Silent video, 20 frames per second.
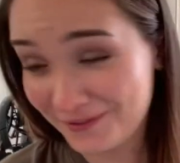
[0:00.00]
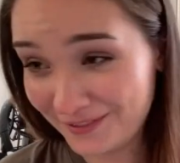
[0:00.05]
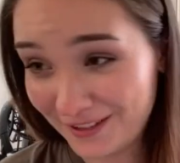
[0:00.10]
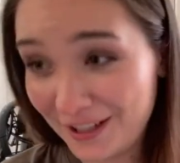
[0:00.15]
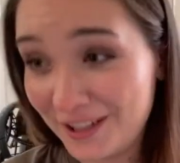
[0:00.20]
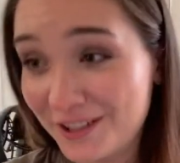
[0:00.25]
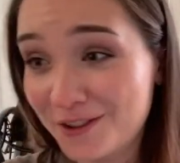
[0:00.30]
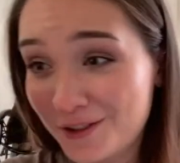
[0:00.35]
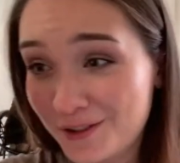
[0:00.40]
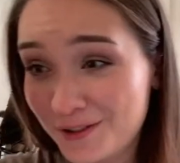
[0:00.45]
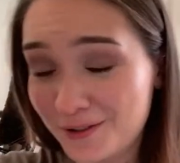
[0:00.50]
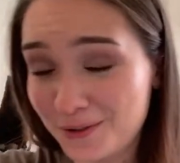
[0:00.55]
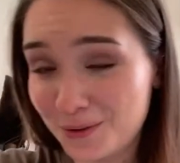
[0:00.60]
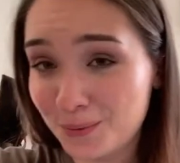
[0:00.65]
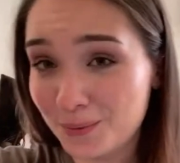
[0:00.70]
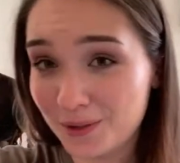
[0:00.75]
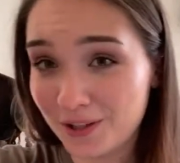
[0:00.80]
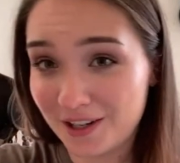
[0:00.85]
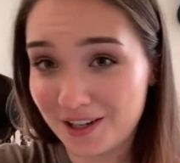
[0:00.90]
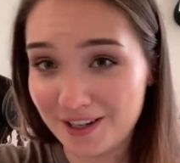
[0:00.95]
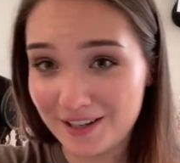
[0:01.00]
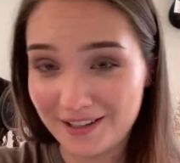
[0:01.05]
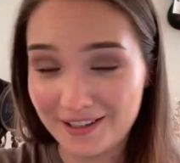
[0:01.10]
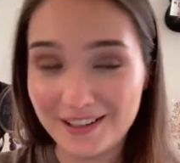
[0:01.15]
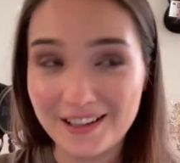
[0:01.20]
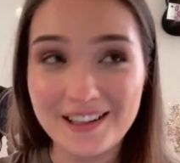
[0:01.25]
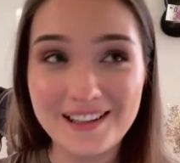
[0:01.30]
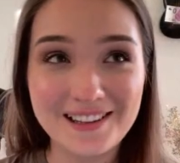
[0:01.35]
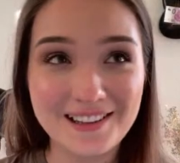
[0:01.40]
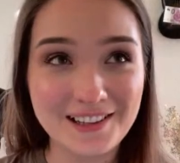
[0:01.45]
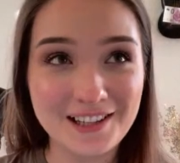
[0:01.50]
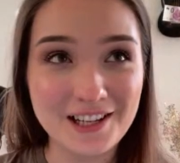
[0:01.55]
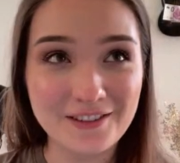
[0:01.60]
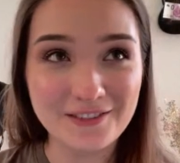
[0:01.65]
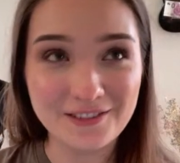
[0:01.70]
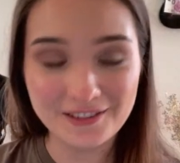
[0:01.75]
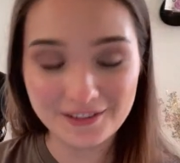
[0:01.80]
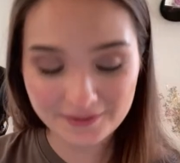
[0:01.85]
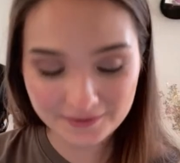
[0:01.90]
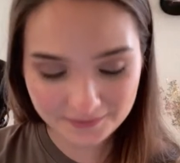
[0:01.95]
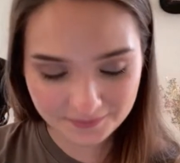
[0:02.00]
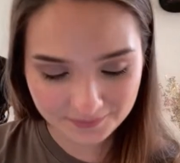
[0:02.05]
like super high level.